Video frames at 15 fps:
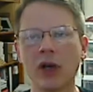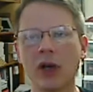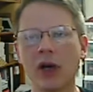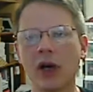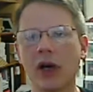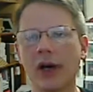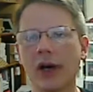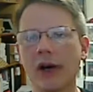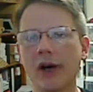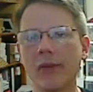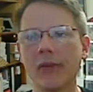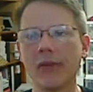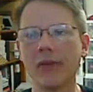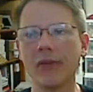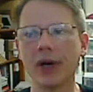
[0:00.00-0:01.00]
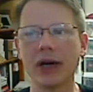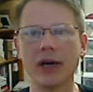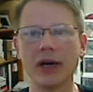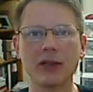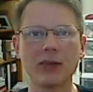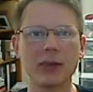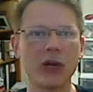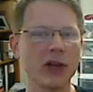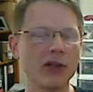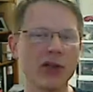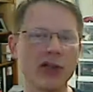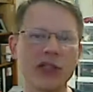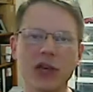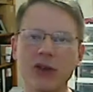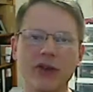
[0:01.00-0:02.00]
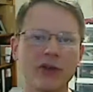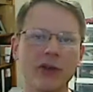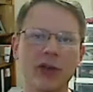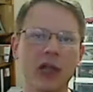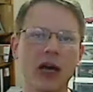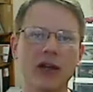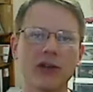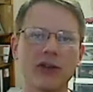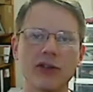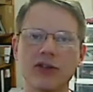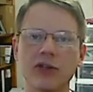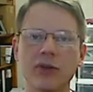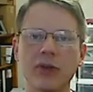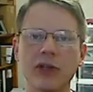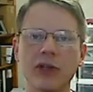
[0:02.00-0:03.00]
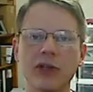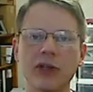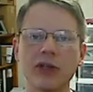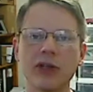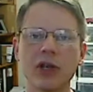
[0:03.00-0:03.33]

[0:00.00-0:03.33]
but we also sell through a lot of distributors,